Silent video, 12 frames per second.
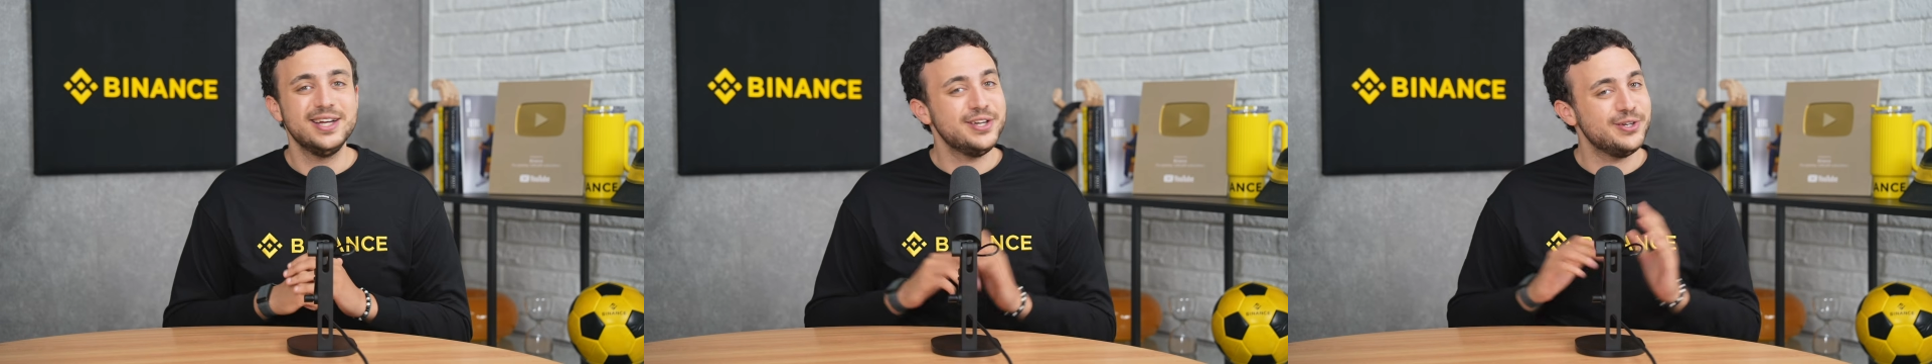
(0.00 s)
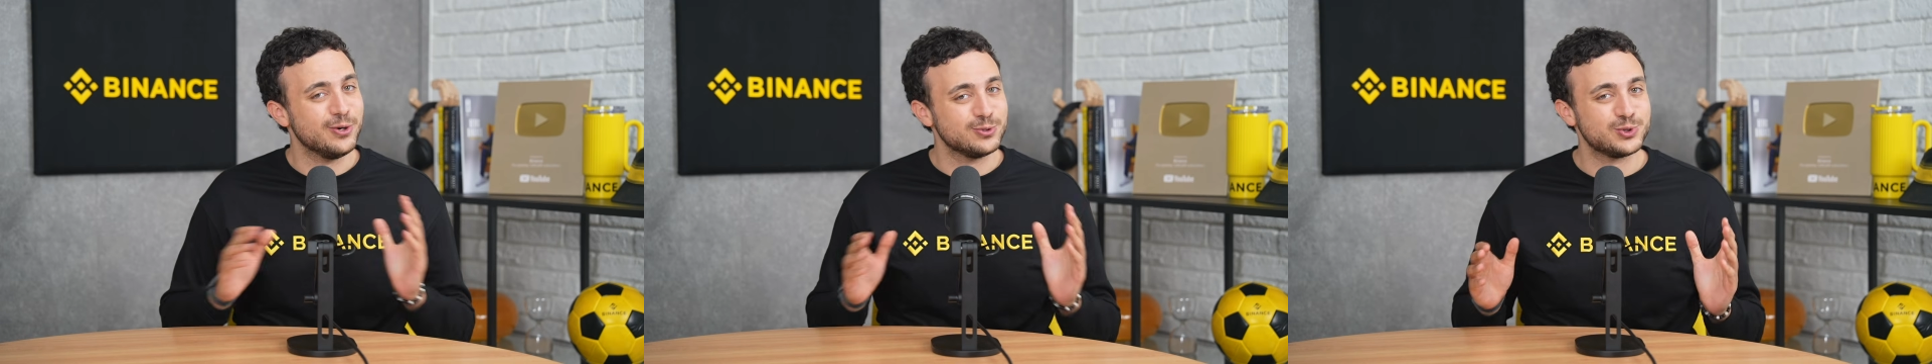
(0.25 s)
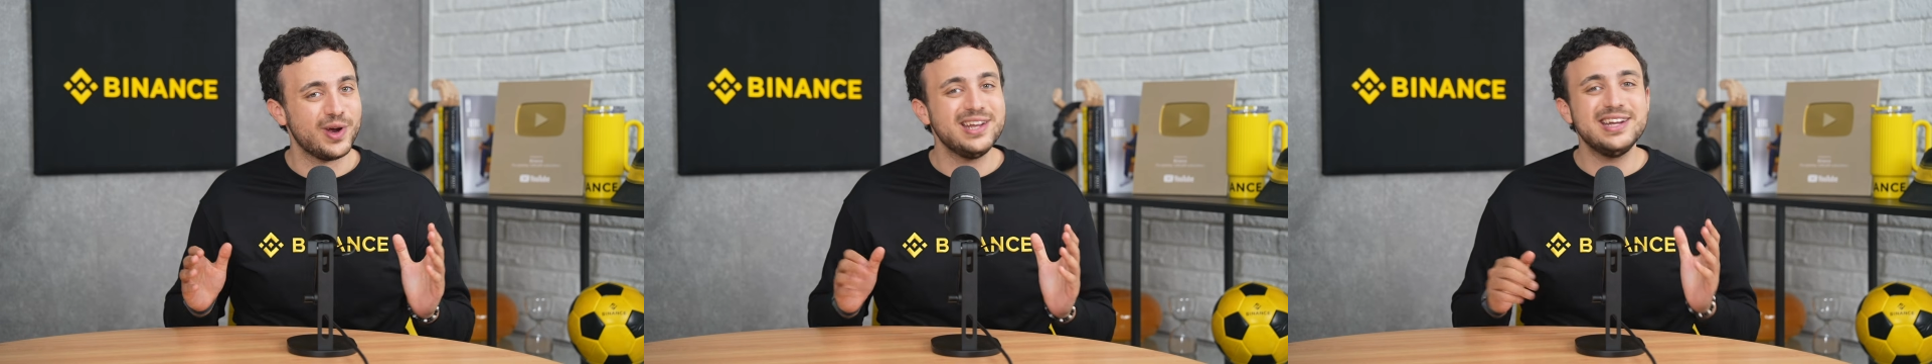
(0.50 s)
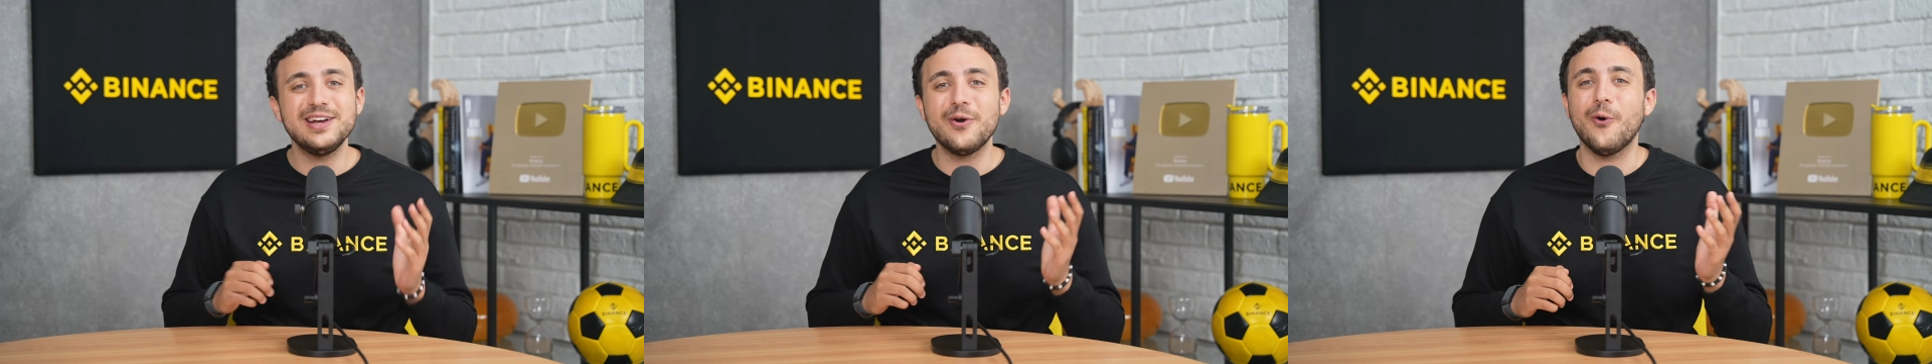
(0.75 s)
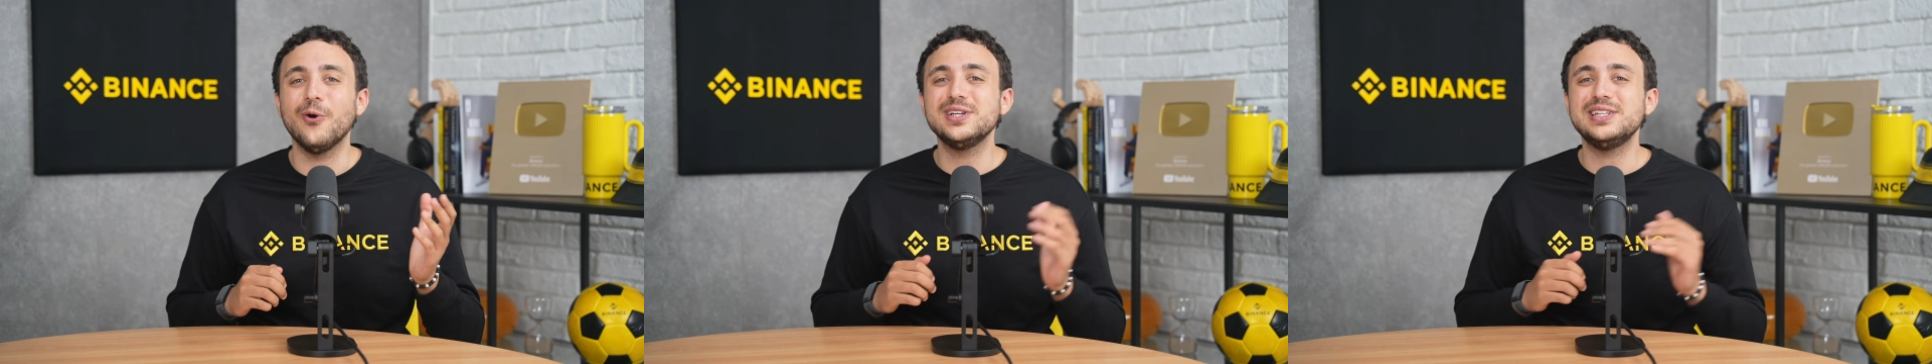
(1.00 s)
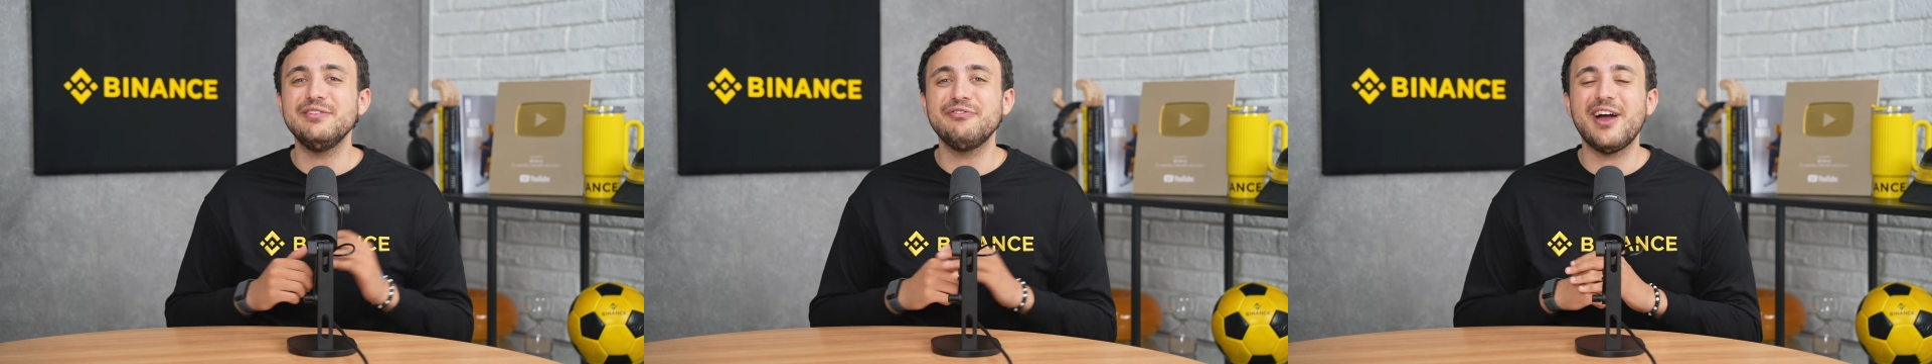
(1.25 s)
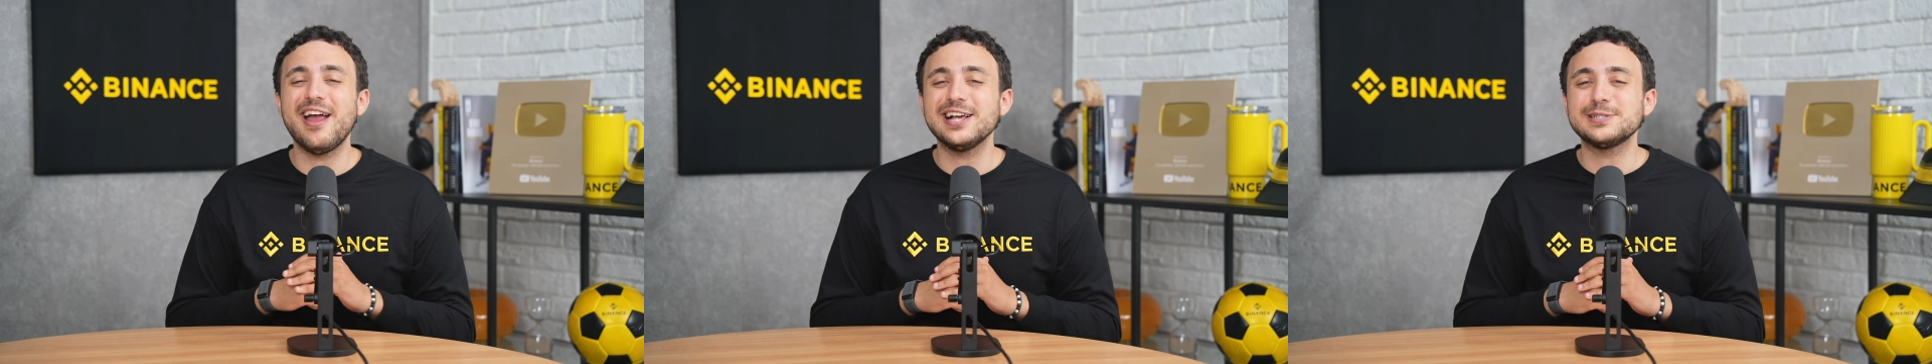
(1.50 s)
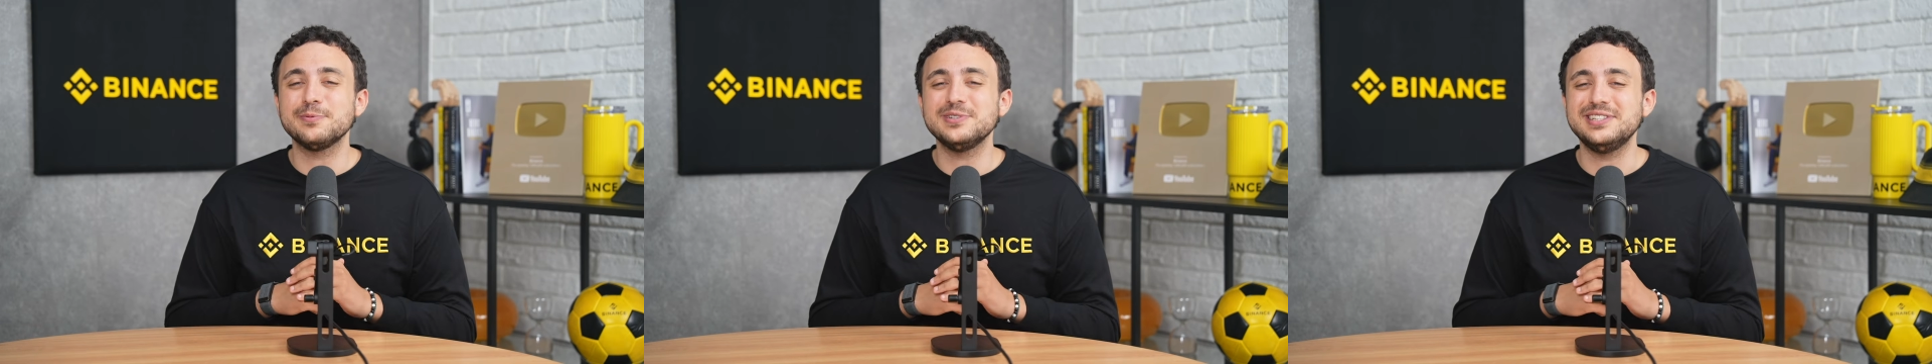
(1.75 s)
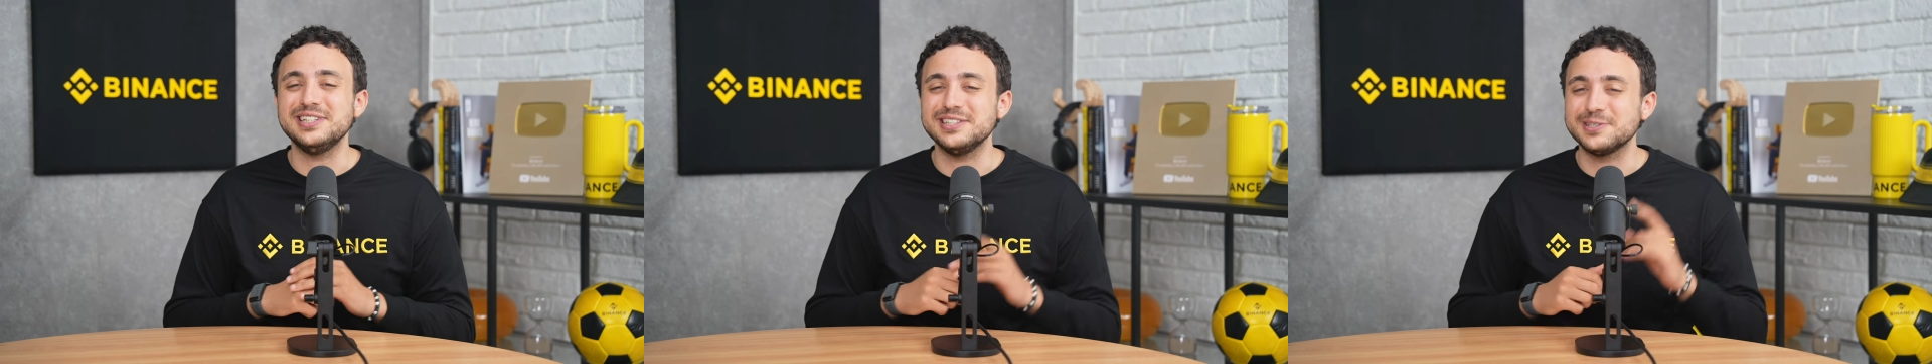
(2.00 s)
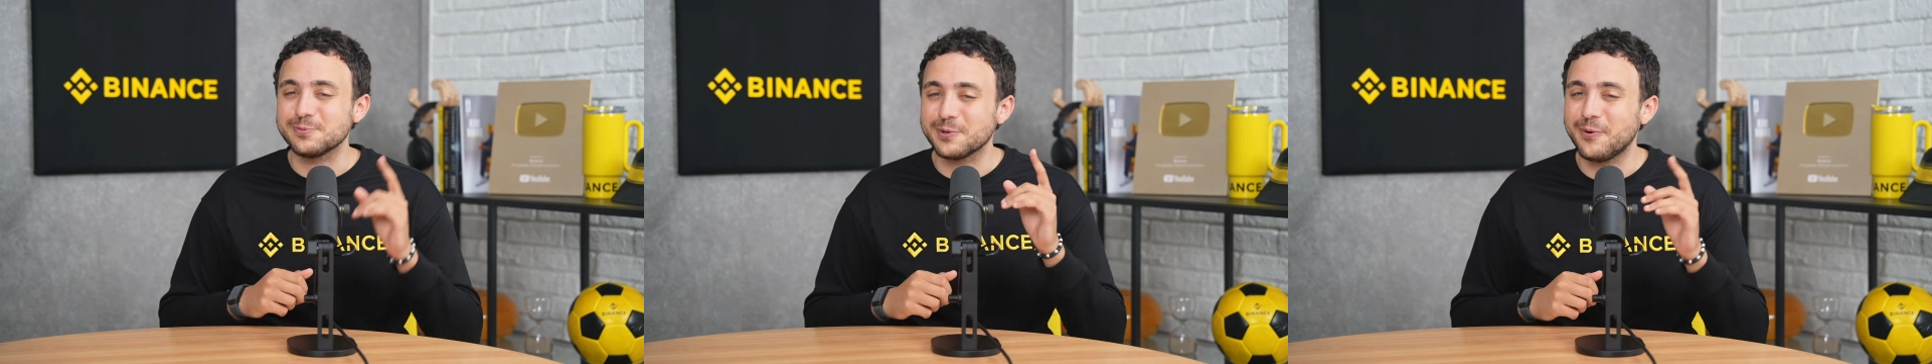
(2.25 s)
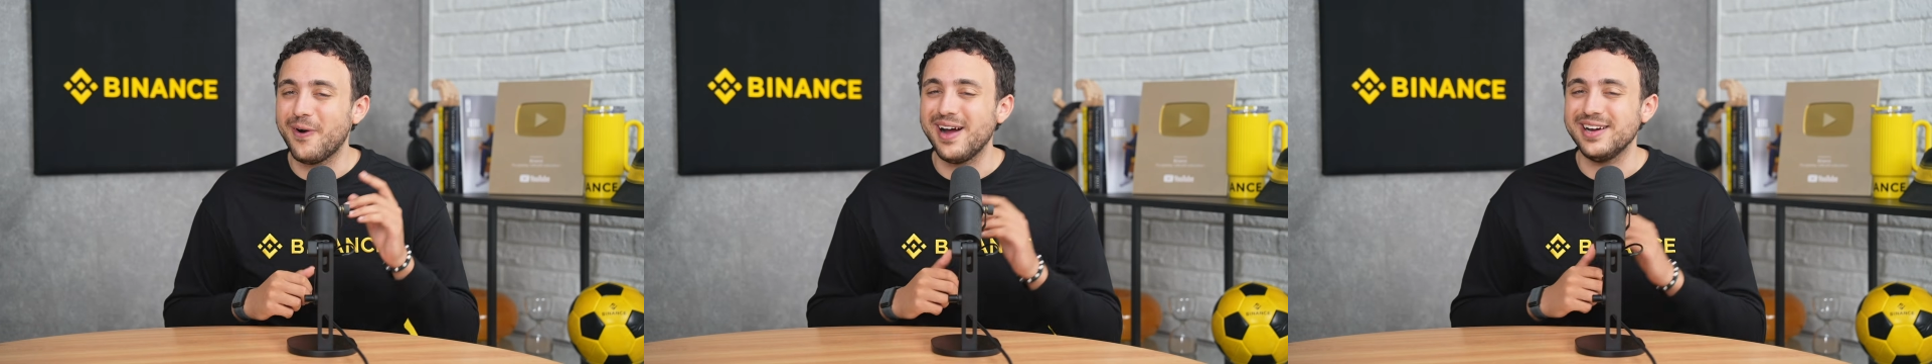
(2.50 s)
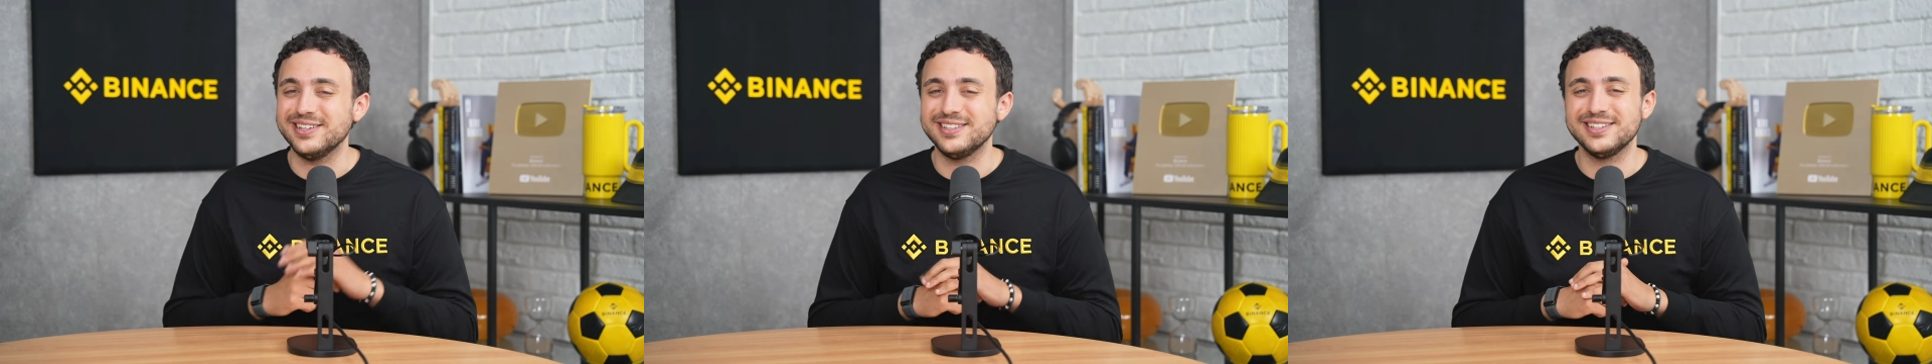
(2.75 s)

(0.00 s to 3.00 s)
No trading or DeFi expertise required.